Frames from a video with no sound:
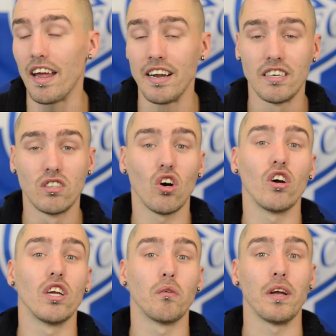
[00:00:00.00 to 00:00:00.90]

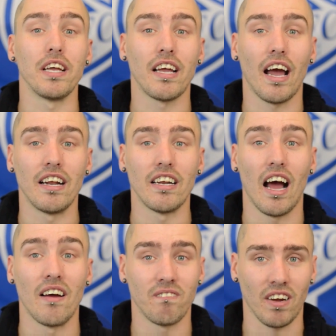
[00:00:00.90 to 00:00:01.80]
Enjoy your weekend
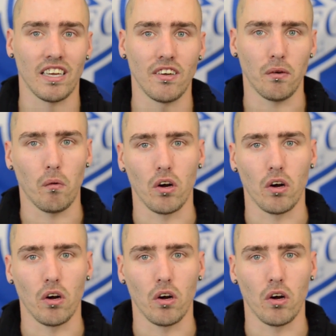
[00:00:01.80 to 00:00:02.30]
and thank you for